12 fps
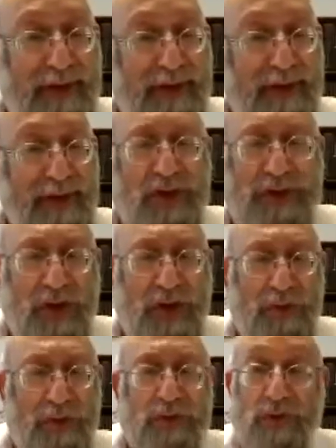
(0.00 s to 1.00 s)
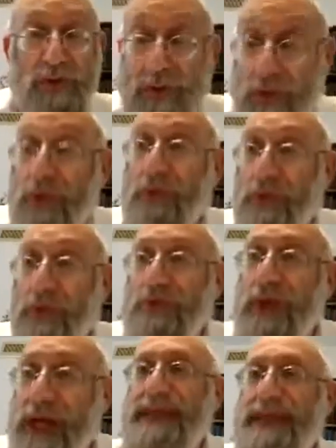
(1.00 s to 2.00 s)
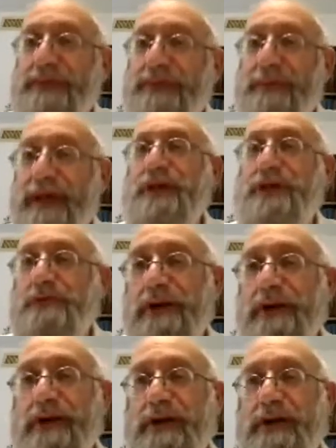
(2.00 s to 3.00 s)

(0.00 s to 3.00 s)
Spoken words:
Excuse me, you do yes have to make a new bracha